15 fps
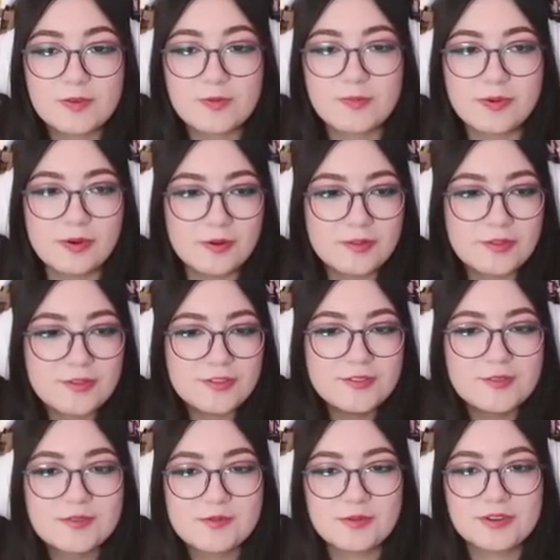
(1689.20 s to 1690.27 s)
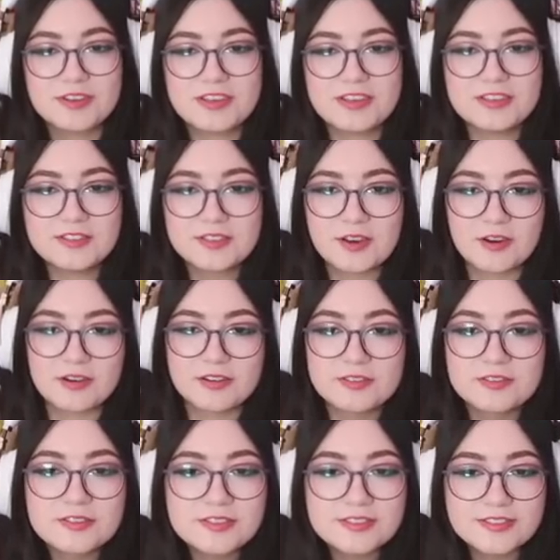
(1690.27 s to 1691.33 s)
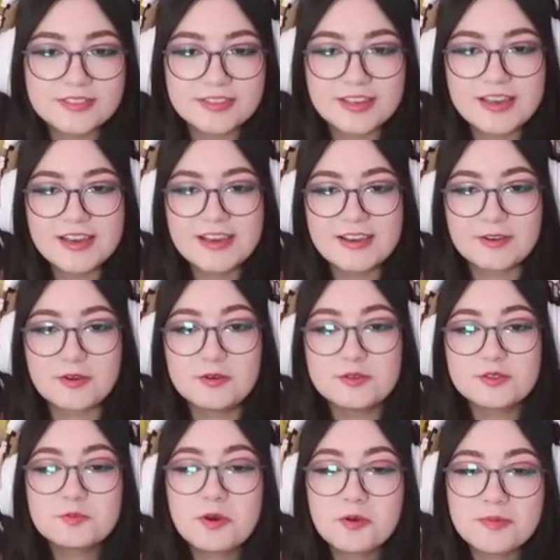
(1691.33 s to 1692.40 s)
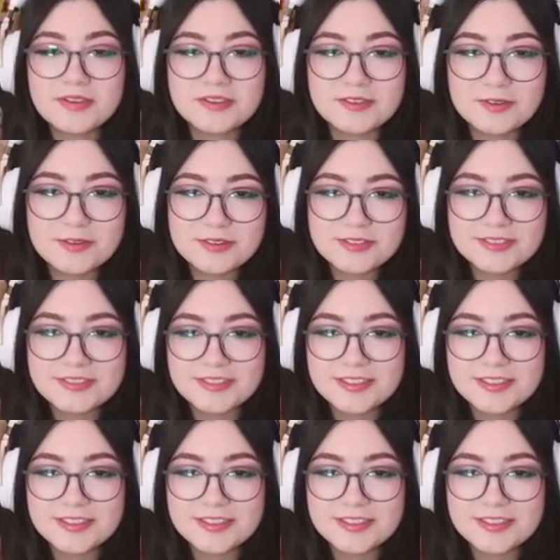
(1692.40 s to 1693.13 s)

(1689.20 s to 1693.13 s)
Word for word: We're both. We're geese cars. Goosemobile!